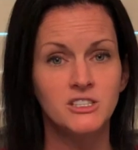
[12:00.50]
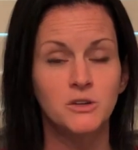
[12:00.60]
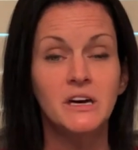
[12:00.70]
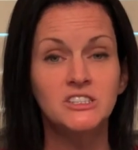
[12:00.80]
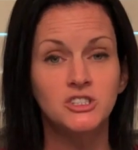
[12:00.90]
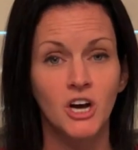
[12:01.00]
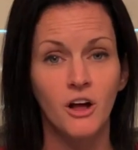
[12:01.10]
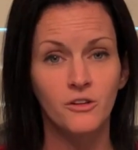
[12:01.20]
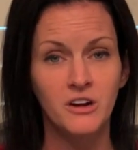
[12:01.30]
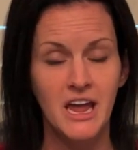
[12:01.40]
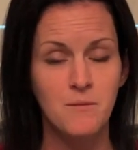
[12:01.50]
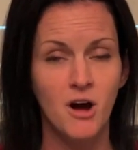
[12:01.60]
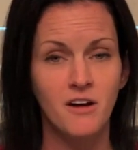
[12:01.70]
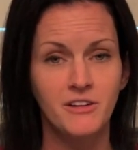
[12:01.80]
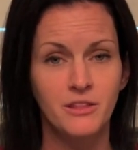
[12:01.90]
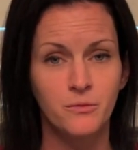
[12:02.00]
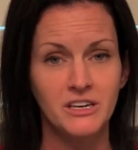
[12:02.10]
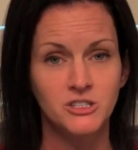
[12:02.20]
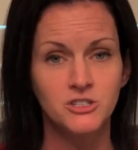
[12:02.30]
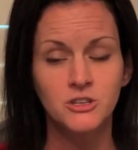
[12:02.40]
So $1 came off at the
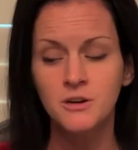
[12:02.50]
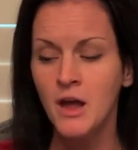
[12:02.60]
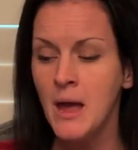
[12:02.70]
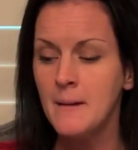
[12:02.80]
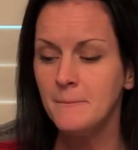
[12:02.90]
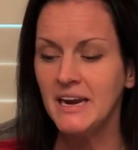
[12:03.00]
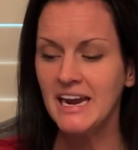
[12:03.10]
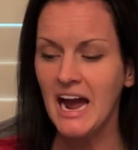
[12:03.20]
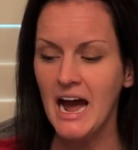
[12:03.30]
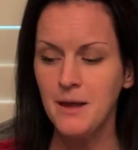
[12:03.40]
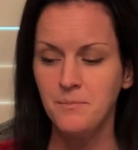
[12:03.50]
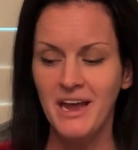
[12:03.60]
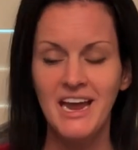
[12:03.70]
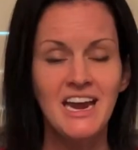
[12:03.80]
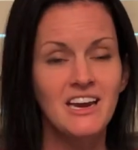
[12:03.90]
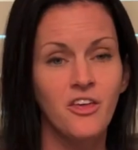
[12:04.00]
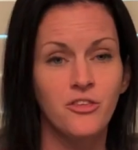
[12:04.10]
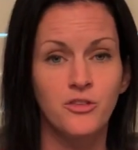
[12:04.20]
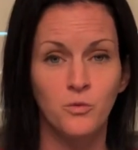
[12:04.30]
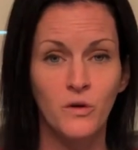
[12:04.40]
register, meaning I paid
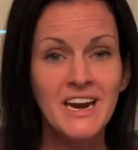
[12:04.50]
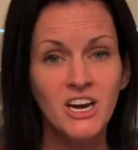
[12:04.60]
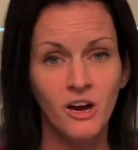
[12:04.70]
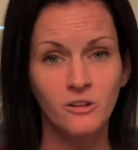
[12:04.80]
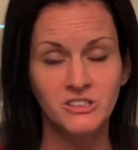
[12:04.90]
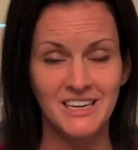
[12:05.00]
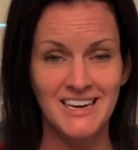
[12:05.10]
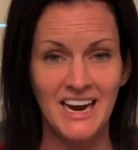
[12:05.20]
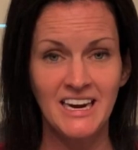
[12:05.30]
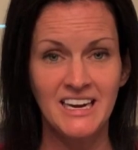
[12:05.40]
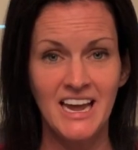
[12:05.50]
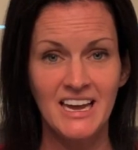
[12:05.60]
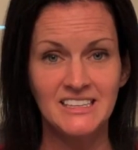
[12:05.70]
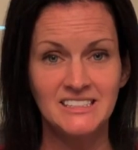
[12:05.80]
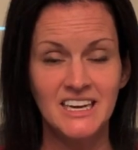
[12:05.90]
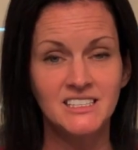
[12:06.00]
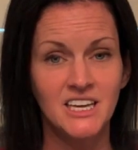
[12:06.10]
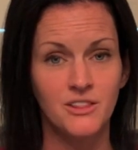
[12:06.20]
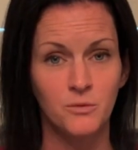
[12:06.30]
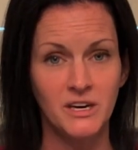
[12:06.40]
$3.98
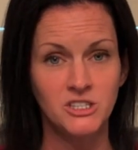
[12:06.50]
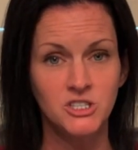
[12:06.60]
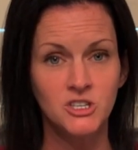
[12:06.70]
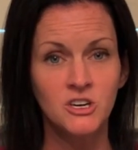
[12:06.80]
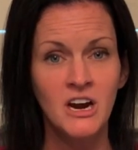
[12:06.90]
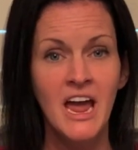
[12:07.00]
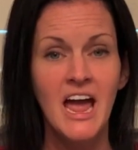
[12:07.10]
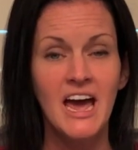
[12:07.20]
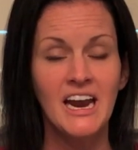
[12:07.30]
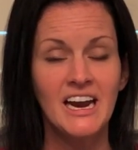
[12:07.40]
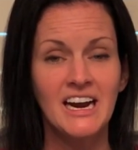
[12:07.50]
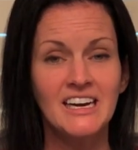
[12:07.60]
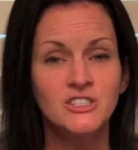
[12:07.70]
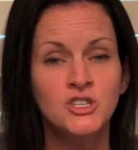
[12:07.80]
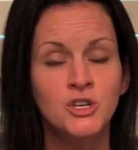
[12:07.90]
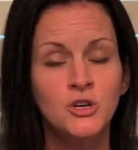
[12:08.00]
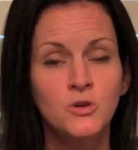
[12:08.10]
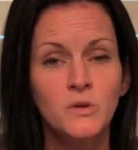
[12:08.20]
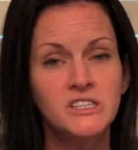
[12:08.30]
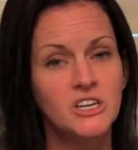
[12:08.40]
at the register, and I got
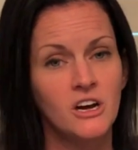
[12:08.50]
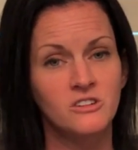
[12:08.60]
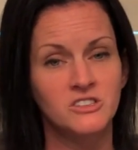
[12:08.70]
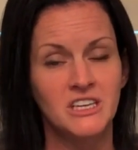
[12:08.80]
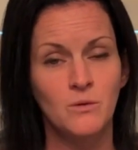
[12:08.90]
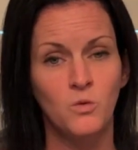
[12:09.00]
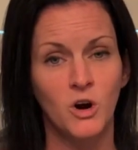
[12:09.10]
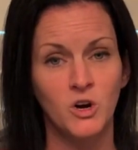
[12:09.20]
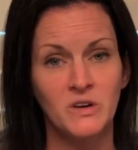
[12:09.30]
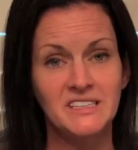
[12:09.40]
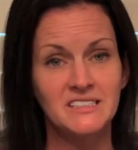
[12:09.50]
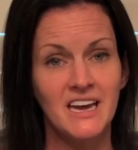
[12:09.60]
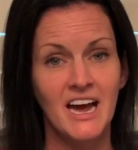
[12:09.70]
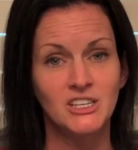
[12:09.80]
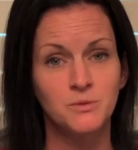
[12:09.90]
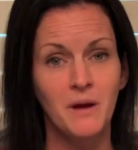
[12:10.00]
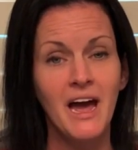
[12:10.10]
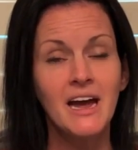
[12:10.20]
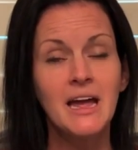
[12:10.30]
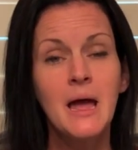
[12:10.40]
$2 in Walgreens cash
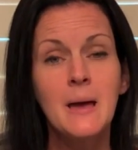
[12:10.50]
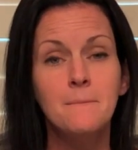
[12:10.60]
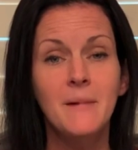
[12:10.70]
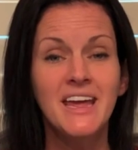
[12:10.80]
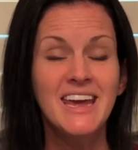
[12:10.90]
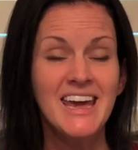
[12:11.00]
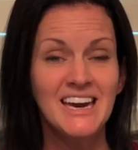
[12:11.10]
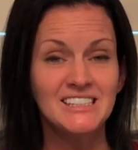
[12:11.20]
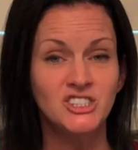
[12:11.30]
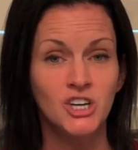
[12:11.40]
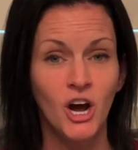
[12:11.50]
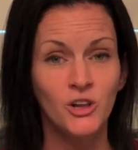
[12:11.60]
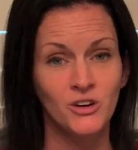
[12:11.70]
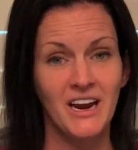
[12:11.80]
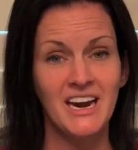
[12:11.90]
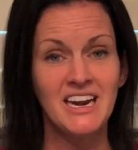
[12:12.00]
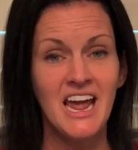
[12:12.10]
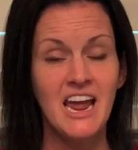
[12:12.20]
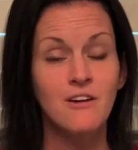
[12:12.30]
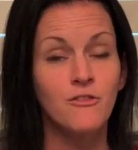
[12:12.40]
back, making it
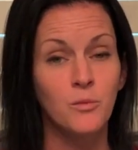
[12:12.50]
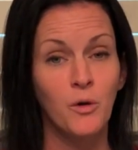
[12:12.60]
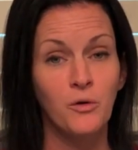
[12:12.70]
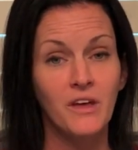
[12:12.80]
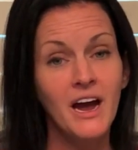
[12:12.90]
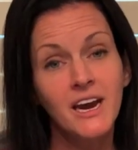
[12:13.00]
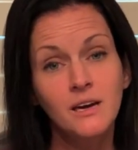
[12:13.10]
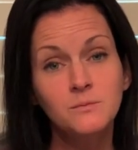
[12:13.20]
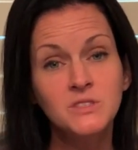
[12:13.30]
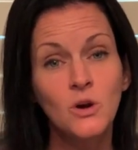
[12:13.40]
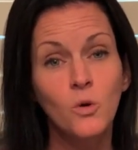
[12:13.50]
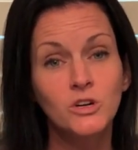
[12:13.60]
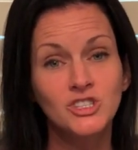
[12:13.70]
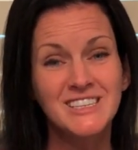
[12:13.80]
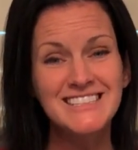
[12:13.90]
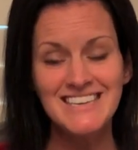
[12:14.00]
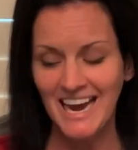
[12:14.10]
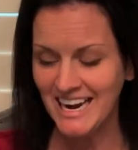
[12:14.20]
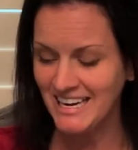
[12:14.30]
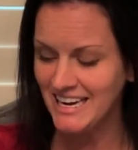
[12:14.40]
$1.98 for both items, or just
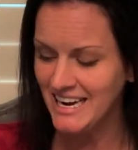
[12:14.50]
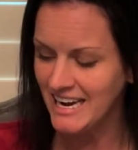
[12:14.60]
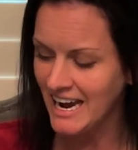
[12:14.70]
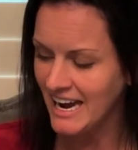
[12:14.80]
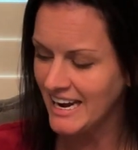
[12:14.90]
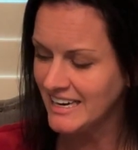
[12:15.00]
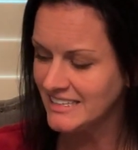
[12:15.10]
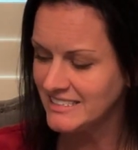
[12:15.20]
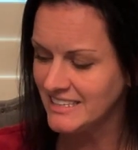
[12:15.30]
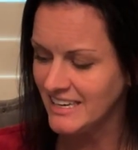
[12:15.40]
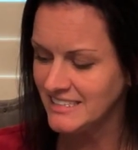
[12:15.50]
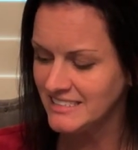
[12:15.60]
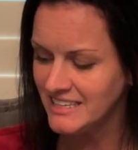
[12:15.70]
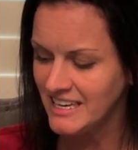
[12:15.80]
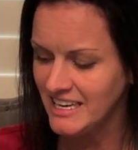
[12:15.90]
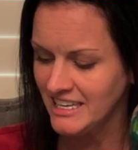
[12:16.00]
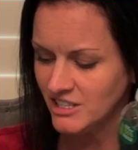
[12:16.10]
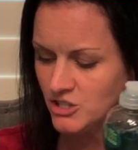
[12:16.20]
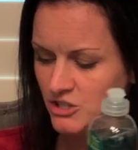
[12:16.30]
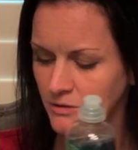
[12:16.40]
99 cents
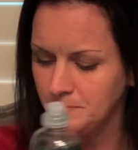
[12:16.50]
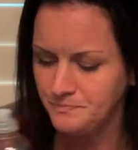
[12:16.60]
each.